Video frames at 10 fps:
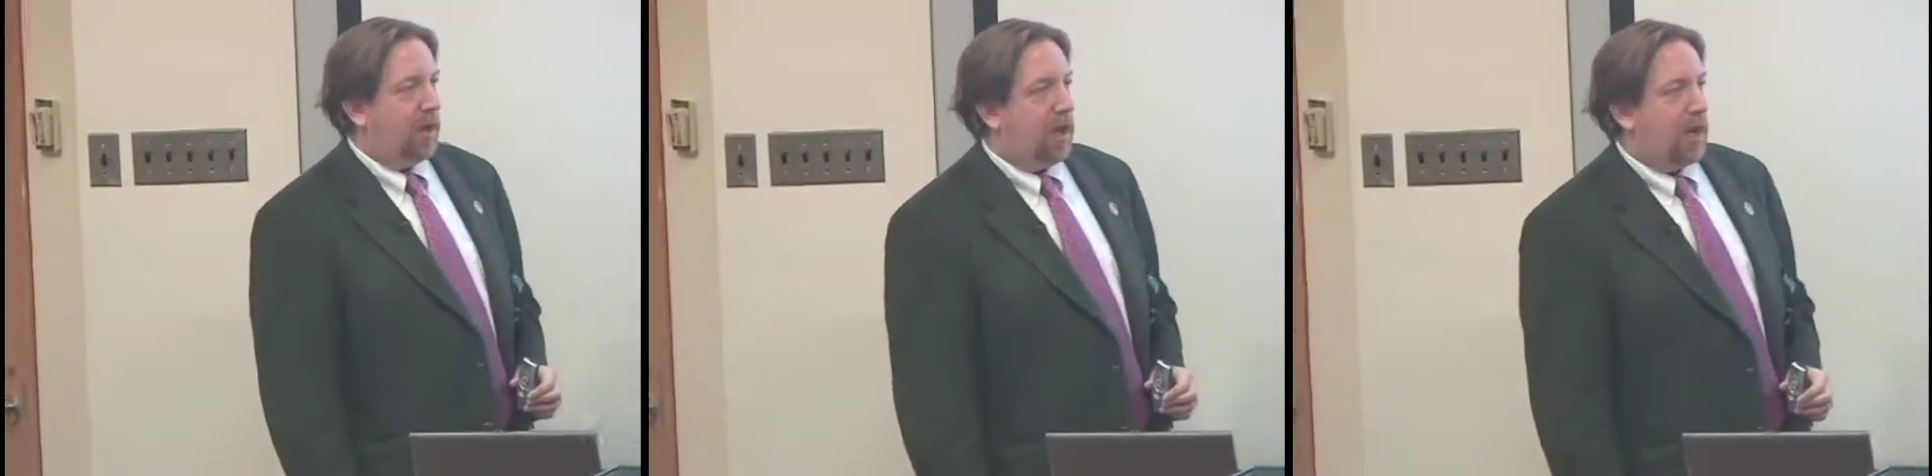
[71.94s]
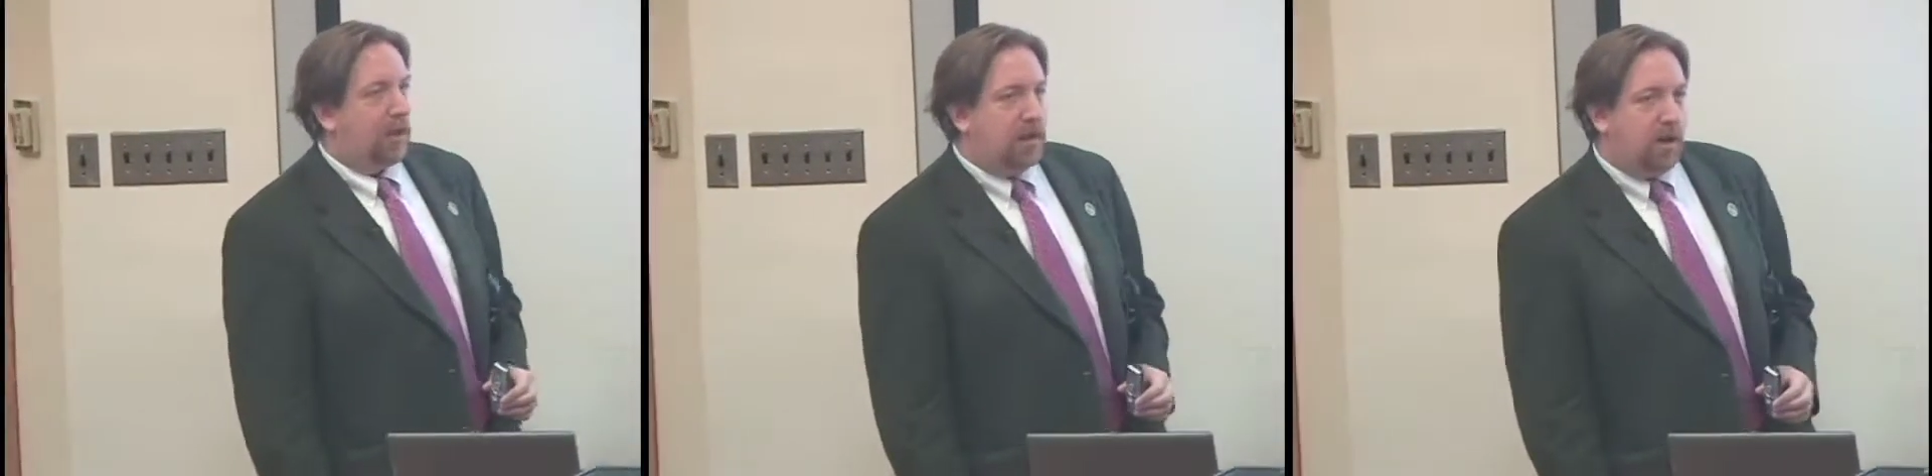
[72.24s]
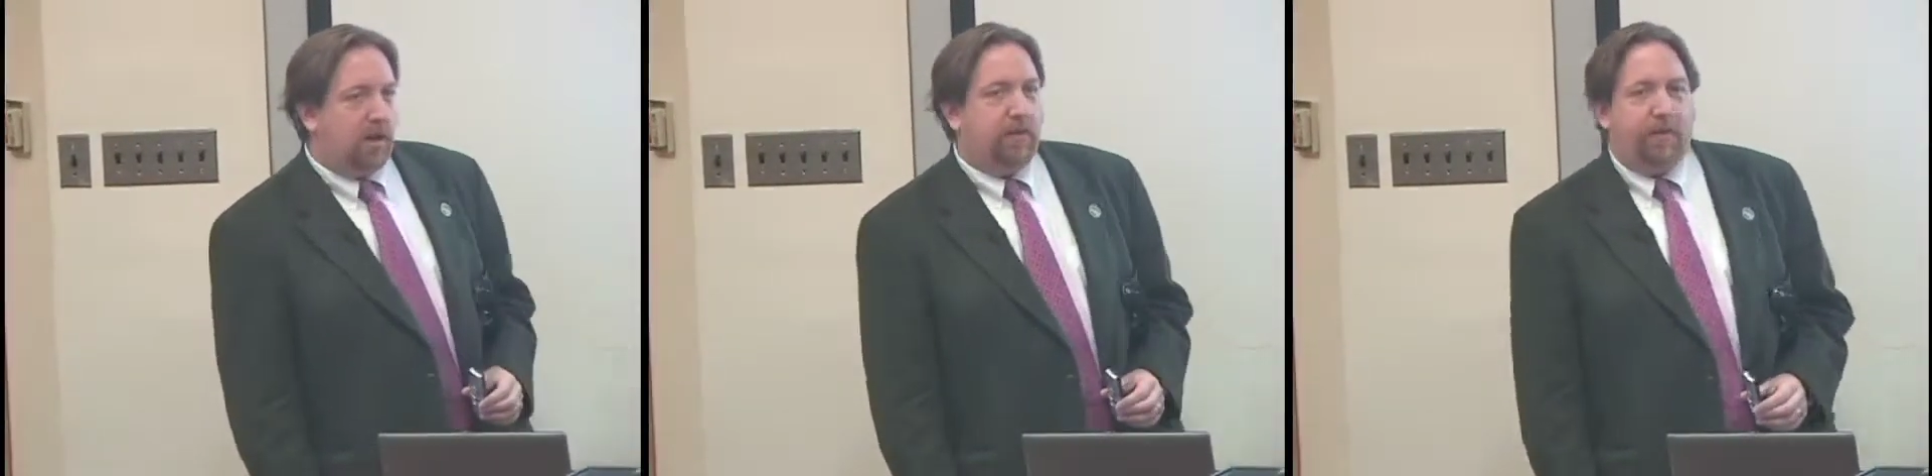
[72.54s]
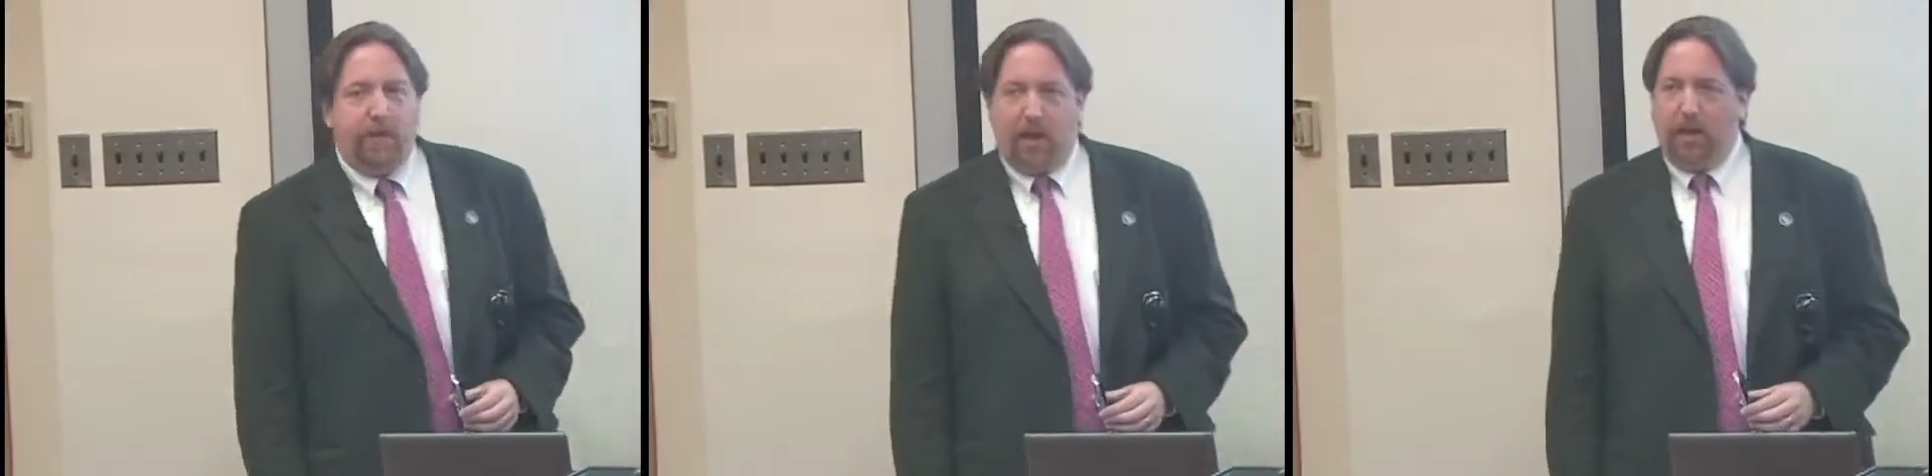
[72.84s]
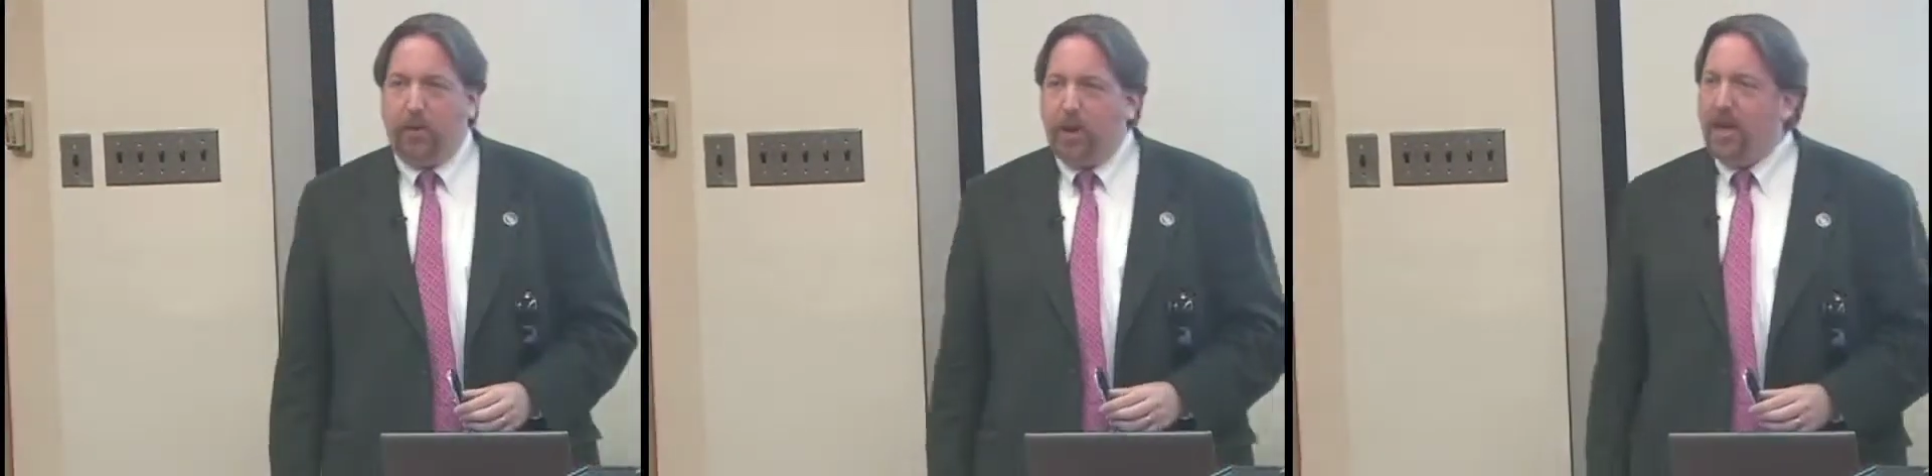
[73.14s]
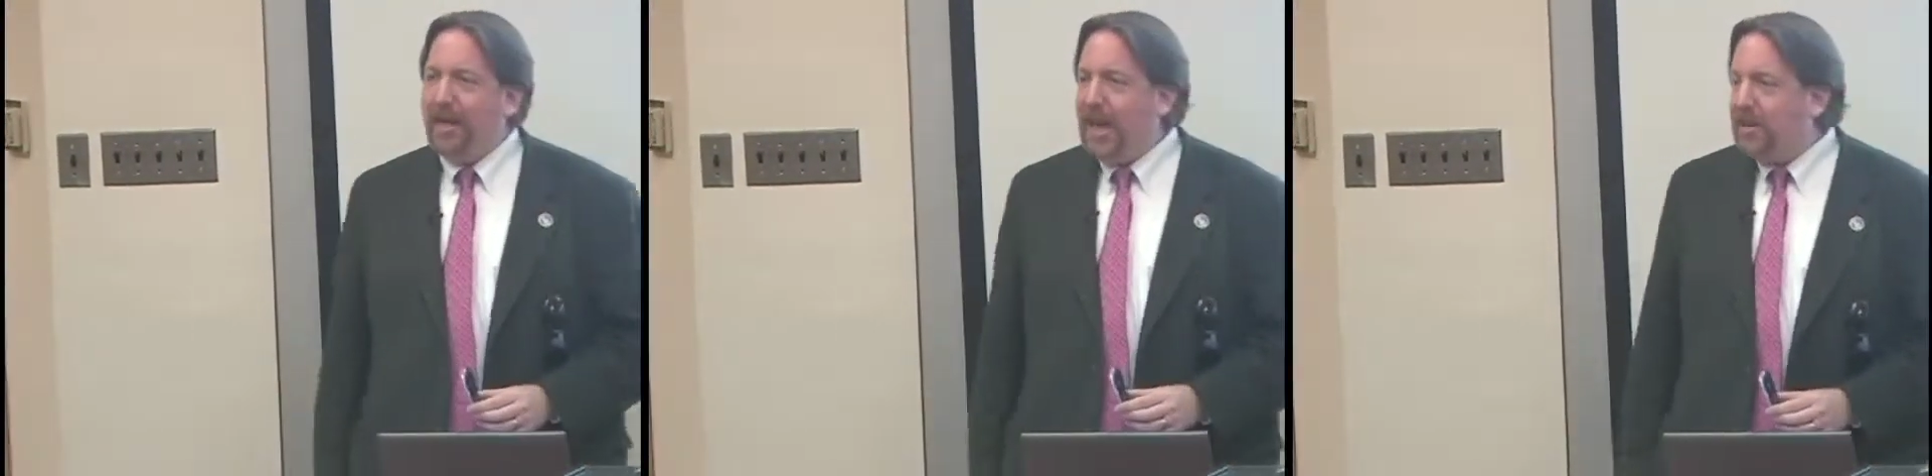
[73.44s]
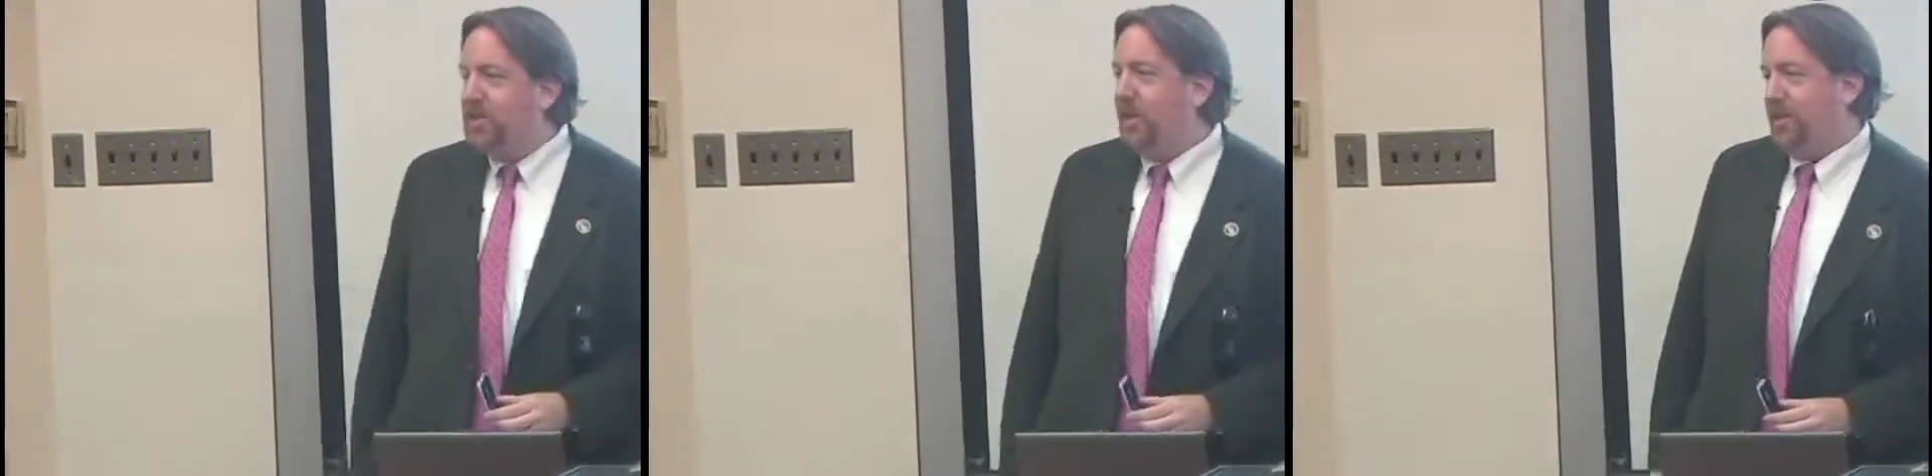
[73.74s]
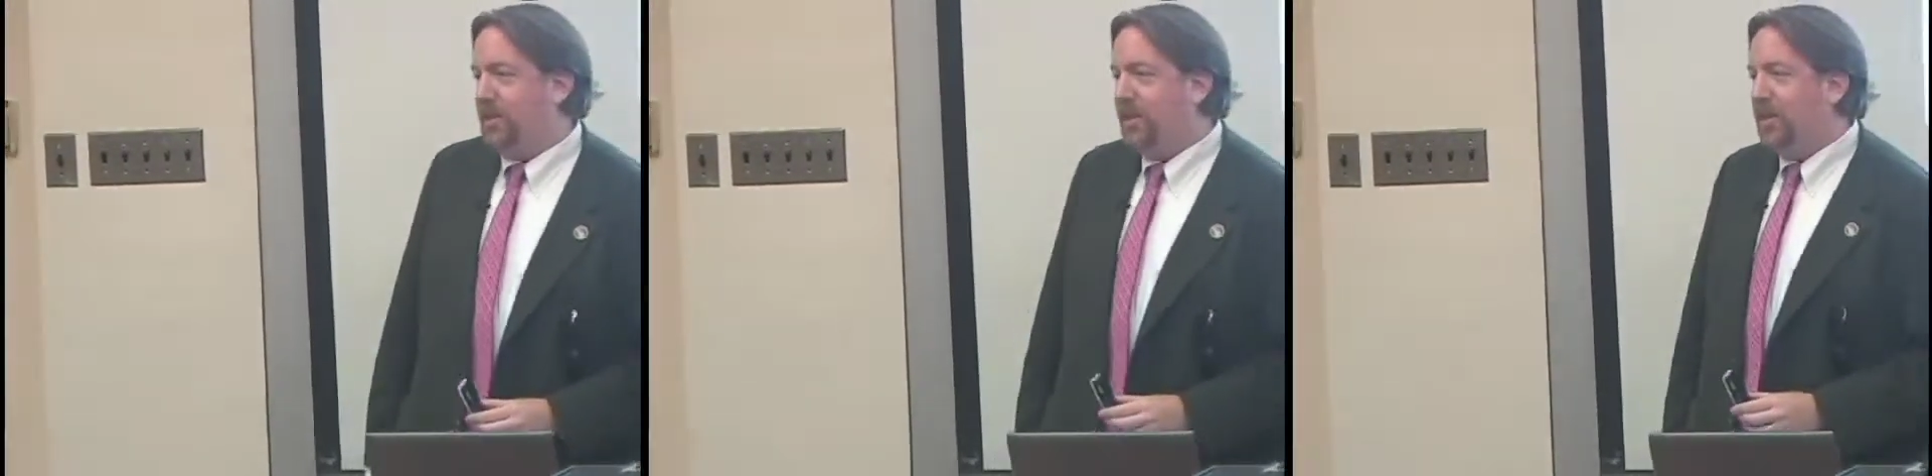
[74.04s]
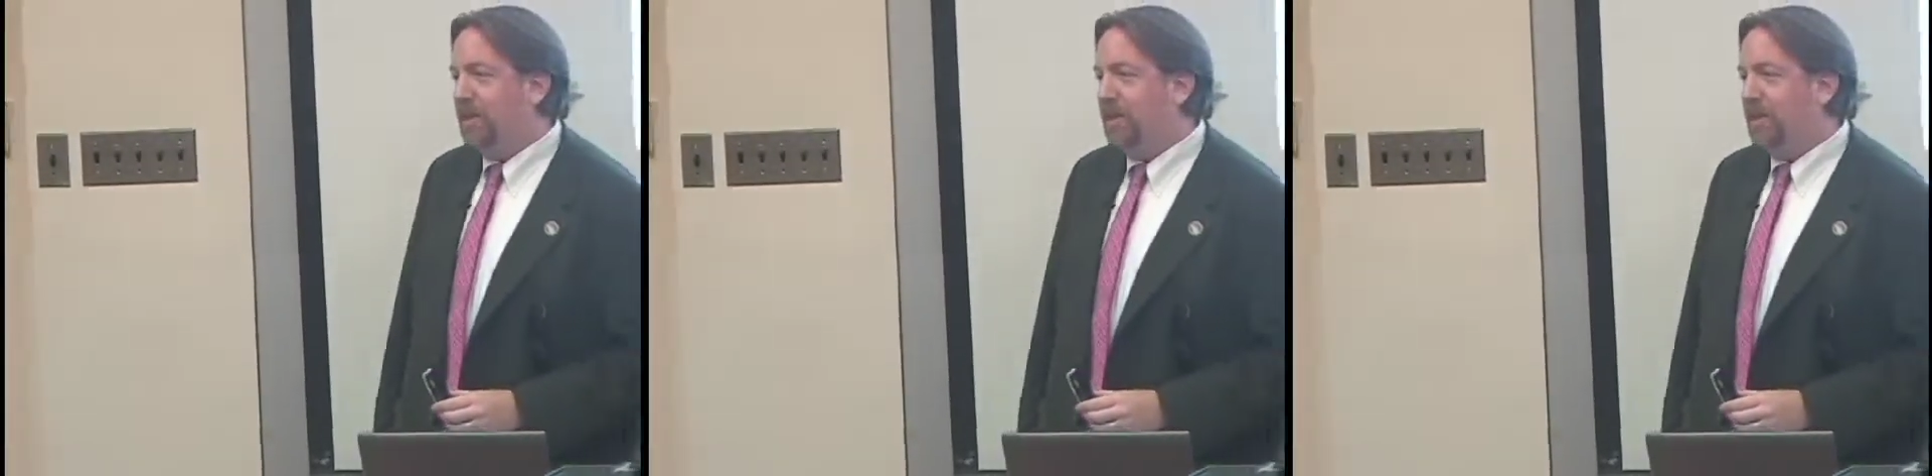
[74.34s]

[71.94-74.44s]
And the young fellow gets it.